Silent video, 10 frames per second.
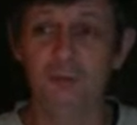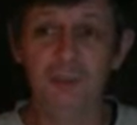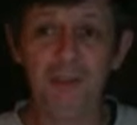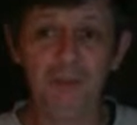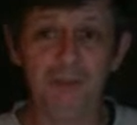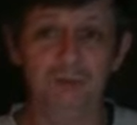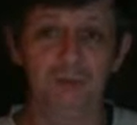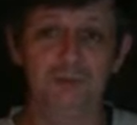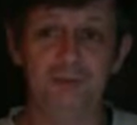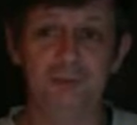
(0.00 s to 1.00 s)
Many
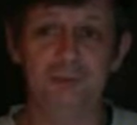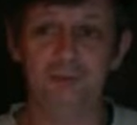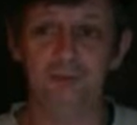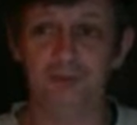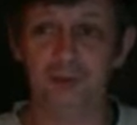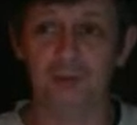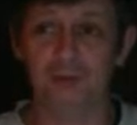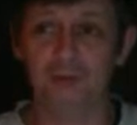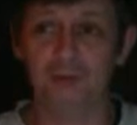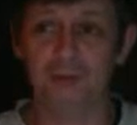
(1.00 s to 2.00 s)
original flavours
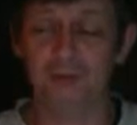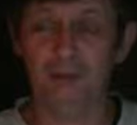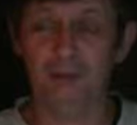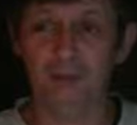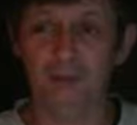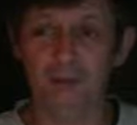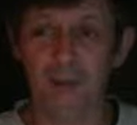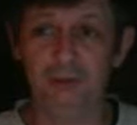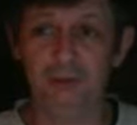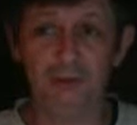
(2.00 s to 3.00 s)
and
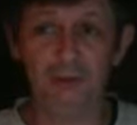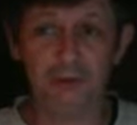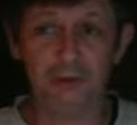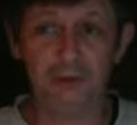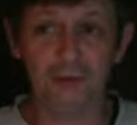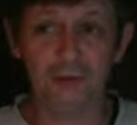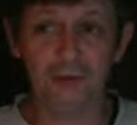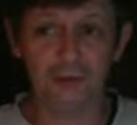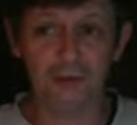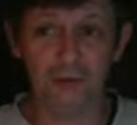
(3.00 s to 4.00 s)
interesting names.
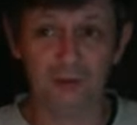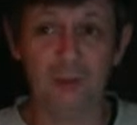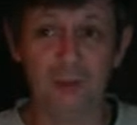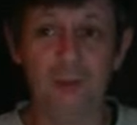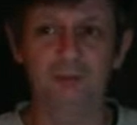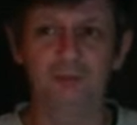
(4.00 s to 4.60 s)
And,